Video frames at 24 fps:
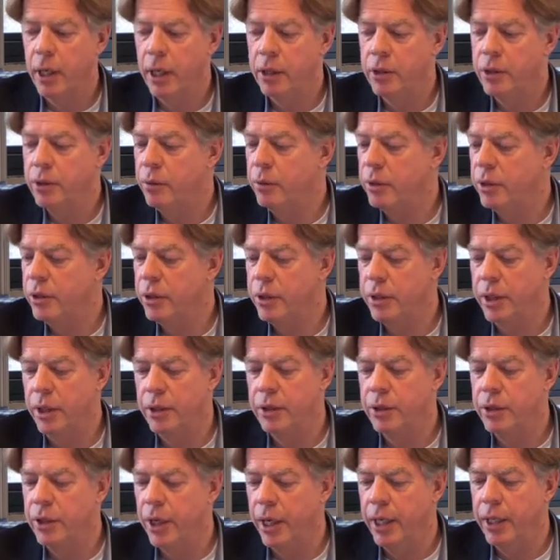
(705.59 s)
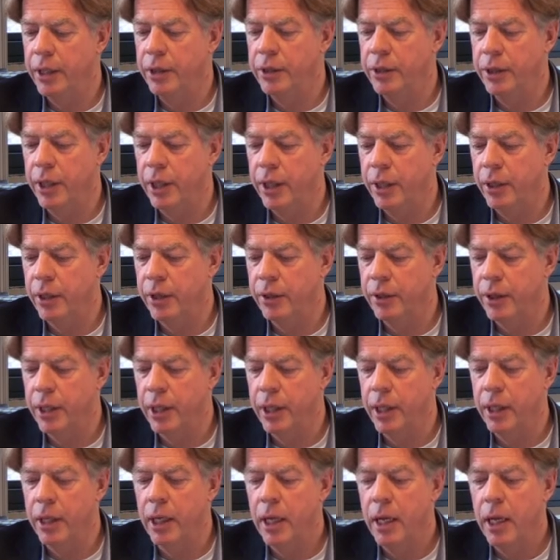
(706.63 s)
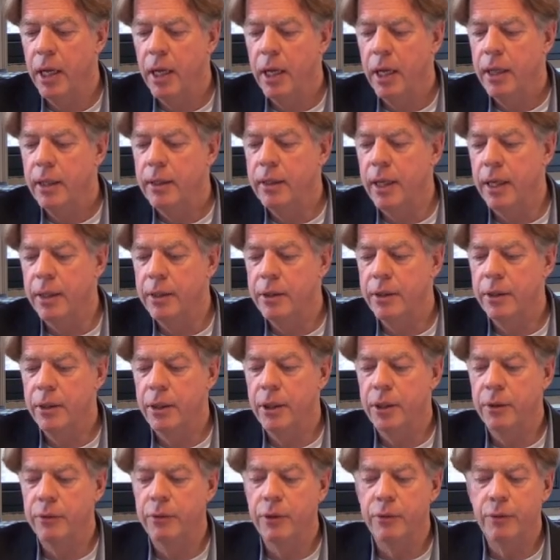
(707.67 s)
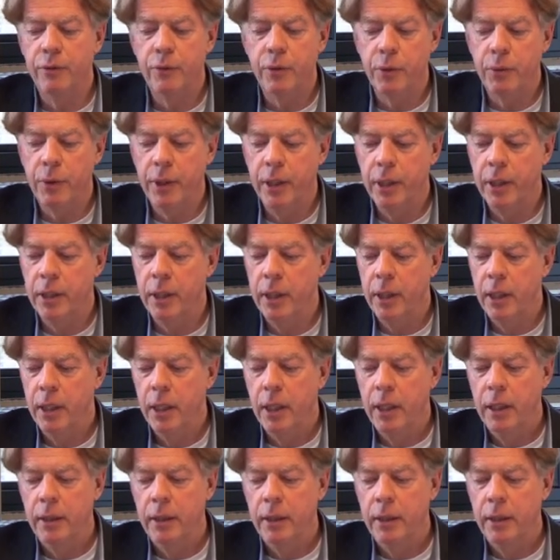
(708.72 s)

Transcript: And students can change here the density of the fluid,